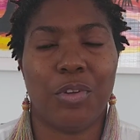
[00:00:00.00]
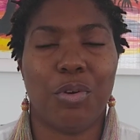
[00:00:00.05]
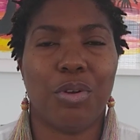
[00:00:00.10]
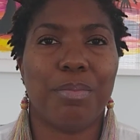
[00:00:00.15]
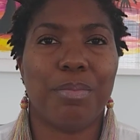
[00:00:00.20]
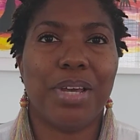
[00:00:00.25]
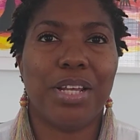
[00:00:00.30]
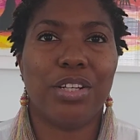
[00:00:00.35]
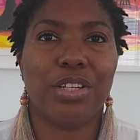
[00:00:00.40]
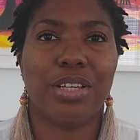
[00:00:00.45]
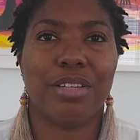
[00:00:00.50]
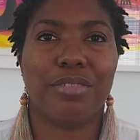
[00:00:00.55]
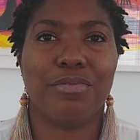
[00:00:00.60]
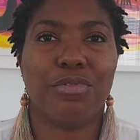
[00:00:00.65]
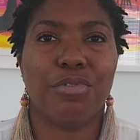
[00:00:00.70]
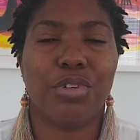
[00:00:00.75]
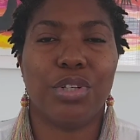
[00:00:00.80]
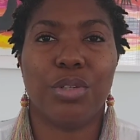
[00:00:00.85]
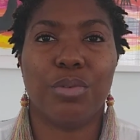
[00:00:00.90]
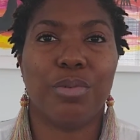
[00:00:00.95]
what am I looking
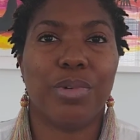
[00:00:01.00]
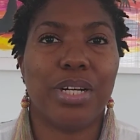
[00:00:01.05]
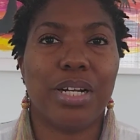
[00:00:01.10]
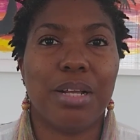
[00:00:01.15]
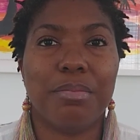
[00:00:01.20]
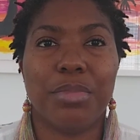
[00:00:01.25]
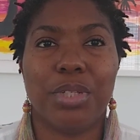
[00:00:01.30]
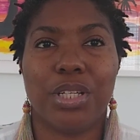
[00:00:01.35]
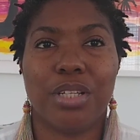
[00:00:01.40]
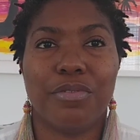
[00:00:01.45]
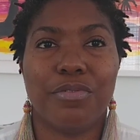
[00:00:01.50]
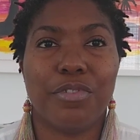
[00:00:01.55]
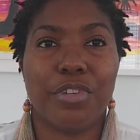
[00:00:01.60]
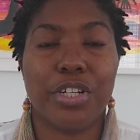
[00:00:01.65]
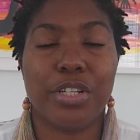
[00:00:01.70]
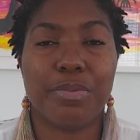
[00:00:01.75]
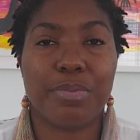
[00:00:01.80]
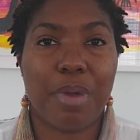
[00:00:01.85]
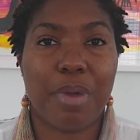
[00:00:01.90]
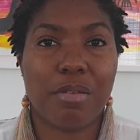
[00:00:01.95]
for? The word I'm looking for
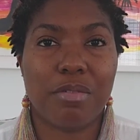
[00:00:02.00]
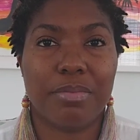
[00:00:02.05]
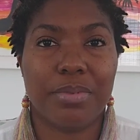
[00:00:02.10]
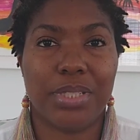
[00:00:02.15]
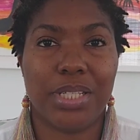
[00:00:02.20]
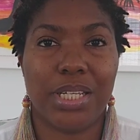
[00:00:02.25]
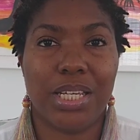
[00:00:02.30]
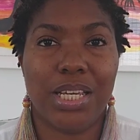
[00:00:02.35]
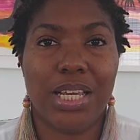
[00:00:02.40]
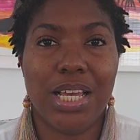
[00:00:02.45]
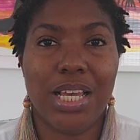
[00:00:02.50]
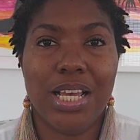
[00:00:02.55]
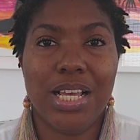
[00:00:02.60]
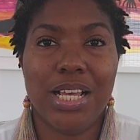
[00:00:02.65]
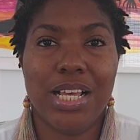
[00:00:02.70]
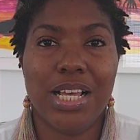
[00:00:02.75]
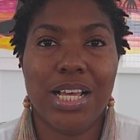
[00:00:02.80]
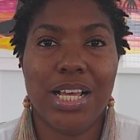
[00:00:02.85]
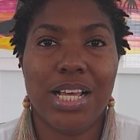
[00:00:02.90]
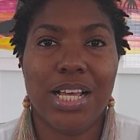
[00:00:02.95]
is probably
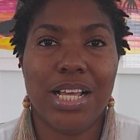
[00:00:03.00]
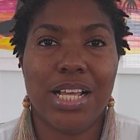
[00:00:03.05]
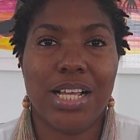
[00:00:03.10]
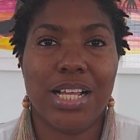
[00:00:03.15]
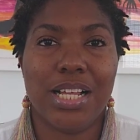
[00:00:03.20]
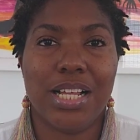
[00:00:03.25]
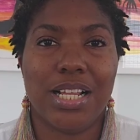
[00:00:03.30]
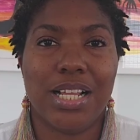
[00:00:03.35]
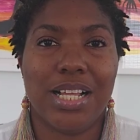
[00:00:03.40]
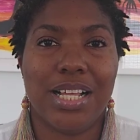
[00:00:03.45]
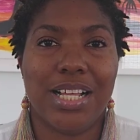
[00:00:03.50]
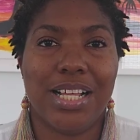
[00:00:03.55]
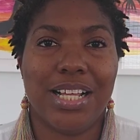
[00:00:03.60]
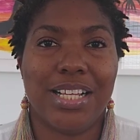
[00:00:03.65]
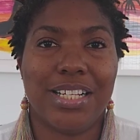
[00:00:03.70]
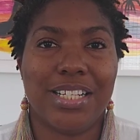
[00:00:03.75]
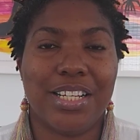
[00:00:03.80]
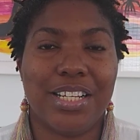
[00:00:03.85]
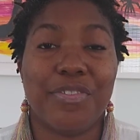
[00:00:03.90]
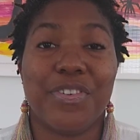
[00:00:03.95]

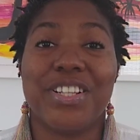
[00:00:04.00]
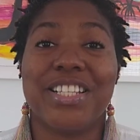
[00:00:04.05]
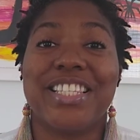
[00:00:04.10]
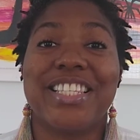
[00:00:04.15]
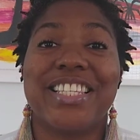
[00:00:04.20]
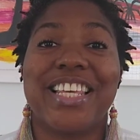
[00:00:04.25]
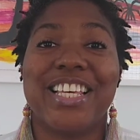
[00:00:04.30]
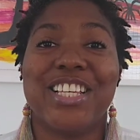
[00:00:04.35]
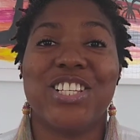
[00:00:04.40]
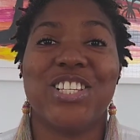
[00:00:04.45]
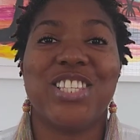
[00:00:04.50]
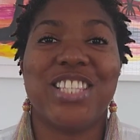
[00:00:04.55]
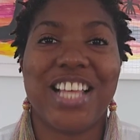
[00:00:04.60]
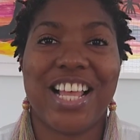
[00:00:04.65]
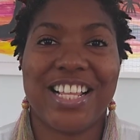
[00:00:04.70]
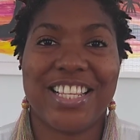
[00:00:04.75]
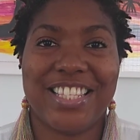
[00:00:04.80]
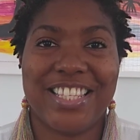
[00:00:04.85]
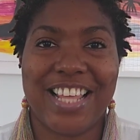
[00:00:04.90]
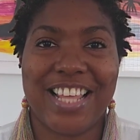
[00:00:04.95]
different skill
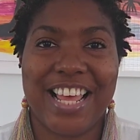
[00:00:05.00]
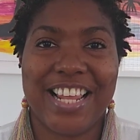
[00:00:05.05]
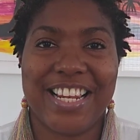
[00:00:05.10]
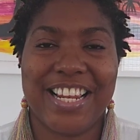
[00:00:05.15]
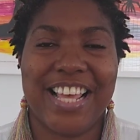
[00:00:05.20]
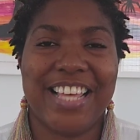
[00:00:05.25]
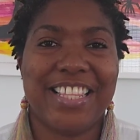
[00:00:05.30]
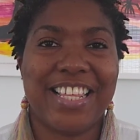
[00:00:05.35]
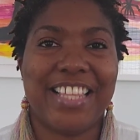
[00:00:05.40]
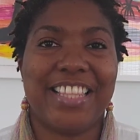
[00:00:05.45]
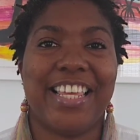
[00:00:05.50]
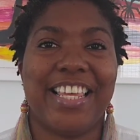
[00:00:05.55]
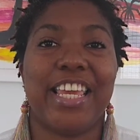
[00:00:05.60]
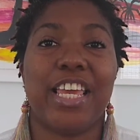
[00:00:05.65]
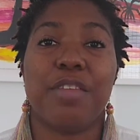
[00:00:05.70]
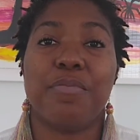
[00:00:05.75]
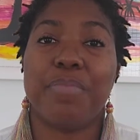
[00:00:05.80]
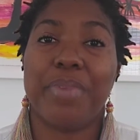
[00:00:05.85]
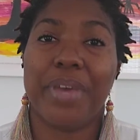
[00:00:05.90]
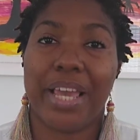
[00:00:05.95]
sets then that they
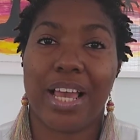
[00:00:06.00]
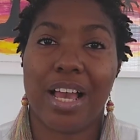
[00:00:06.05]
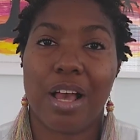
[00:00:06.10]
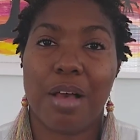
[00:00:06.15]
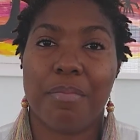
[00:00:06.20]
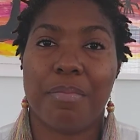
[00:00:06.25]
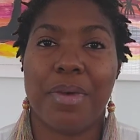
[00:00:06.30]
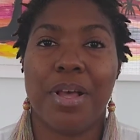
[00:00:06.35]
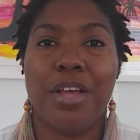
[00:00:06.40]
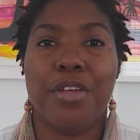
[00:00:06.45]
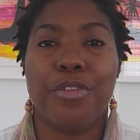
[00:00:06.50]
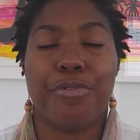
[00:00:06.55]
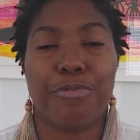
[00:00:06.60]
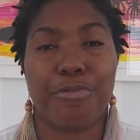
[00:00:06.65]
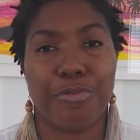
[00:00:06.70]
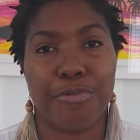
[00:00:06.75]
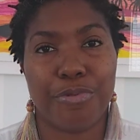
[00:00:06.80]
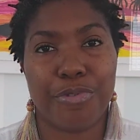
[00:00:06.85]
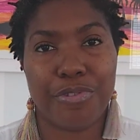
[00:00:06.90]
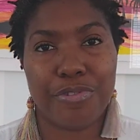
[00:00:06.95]
can pick up
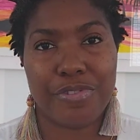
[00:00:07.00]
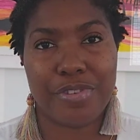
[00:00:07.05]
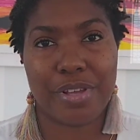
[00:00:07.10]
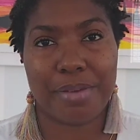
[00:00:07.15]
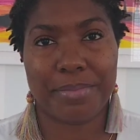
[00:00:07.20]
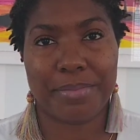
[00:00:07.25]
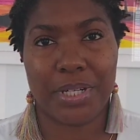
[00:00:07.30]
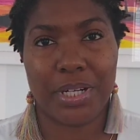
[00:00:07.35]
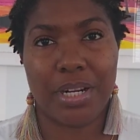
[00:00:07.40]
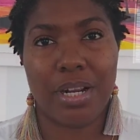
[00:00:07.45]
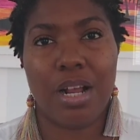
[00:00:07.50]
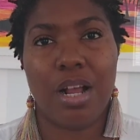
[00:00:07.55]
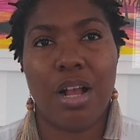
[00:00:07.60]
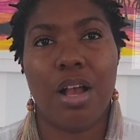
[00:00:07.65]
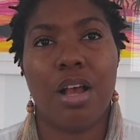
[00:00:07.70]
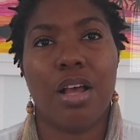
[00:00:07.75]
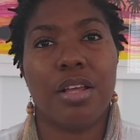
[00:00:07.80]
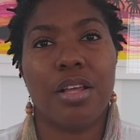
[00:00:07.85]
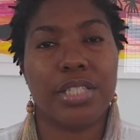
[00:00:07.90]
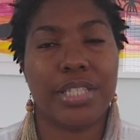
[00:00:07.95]
through the summer
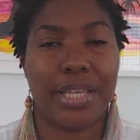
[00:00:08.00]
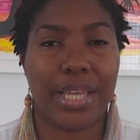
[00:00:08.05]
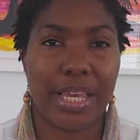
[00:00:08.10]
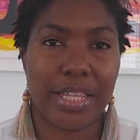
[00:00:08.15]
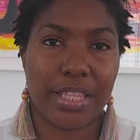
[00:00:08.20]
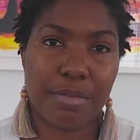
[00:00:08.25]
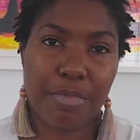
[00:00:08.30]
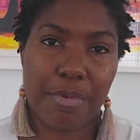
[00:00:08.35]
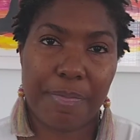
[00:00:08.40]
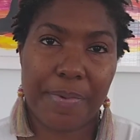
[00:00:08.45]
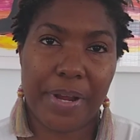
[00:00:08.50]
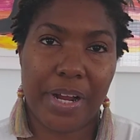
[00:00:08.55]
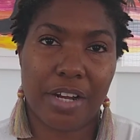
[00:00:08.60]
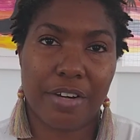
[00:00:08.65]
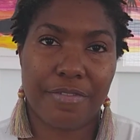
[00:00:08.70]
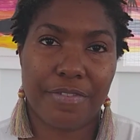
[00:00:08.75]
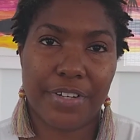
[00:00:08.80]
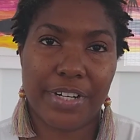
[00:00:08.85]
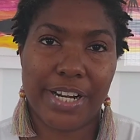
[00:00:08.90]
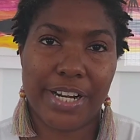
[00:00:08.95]
to get them
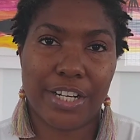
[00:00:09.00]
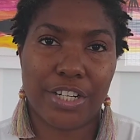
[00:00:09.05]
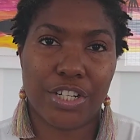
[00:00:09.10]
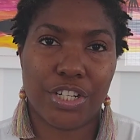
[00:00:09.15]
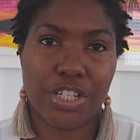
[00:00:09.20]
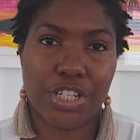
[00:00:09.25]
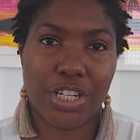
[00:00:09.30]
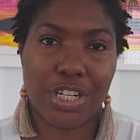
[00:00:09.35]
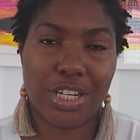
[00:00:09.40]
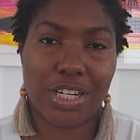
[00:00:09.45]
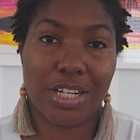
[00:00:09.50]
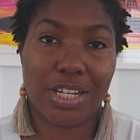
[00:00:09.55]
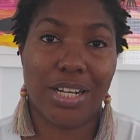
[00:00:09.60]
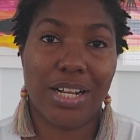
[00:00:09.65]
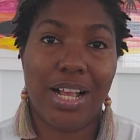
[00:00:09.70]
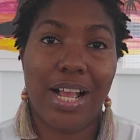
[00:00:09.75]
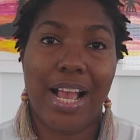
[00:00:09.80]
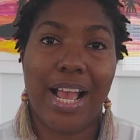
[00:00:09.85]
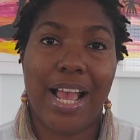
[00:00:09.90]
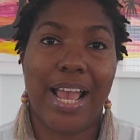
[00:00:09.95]
prepared for next year.
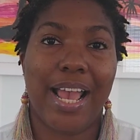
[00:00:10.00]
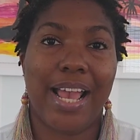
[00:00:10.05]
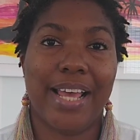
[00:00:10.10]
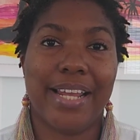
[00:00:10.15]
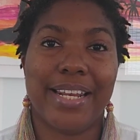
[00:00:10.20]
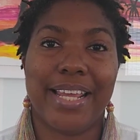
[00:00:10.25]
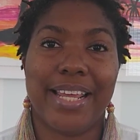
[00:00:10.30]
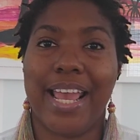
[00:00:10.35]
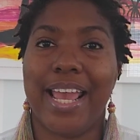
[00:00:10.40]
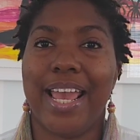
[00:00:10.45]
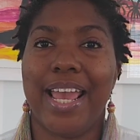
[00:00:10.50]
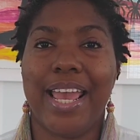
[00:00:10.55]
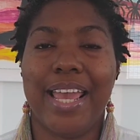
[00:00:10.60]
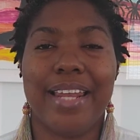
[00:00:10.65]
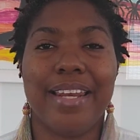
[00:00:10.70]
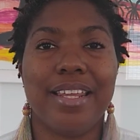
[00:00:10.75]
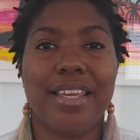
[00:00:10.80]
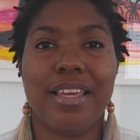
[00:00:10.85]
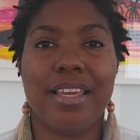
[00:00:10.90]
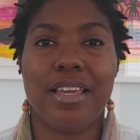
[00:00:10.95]
And
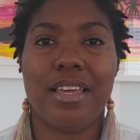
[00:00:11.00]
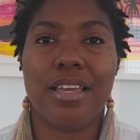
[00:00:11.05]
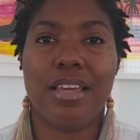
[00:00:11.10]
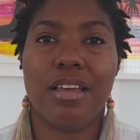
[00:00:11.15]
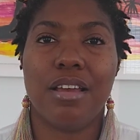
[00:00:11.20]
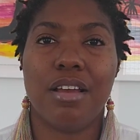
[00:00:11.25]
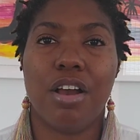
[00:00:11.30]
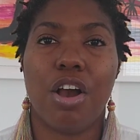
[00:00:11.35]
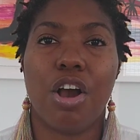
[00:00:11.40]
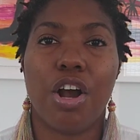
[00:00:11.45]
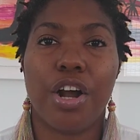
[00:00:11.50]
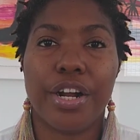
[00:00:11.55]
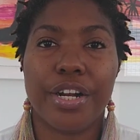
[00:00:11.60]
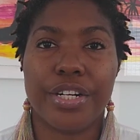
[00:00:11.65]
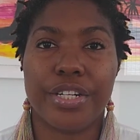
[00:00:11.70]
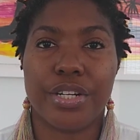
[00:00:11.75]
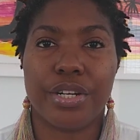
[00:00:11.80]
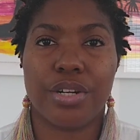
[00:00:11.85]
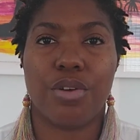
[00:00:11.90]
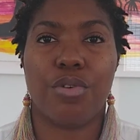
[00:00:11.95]
any
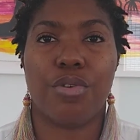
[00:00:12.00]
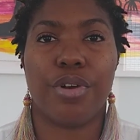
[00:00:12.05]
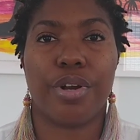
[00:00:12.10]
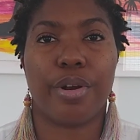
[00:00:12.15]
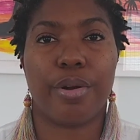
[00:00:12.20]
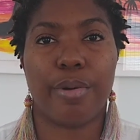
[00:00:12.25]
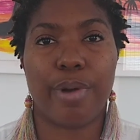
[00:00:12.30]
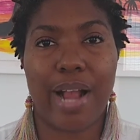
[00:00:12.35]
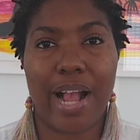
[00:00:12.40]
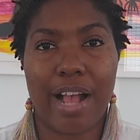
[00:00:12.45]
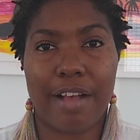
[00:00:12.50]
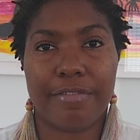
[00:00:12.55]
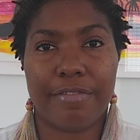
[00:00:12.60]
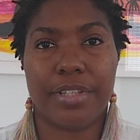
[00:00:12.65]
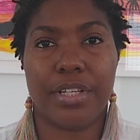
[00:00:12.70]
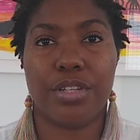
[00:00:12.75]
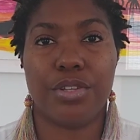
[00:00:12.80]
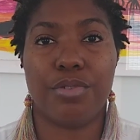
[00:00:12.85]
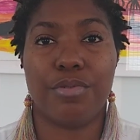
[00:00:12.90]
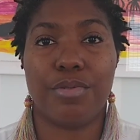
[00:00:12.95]
art or craft
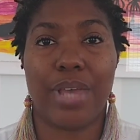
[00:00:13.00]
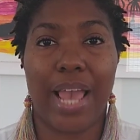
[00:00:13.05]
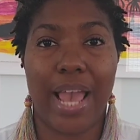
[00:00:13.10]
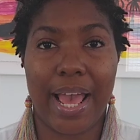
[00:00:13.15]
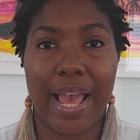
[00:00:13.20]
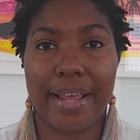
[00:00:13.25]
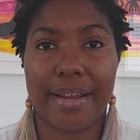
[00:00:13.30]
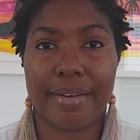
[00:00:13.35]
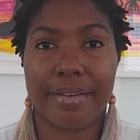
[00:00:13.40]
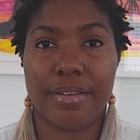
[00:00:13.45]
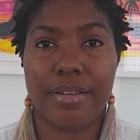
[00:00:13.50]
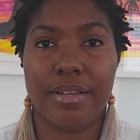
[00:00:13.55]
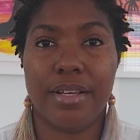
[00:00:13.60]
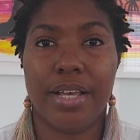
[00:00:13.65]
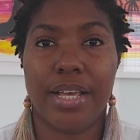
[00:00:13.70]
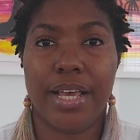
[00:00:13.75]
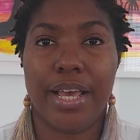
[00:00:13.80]
that you can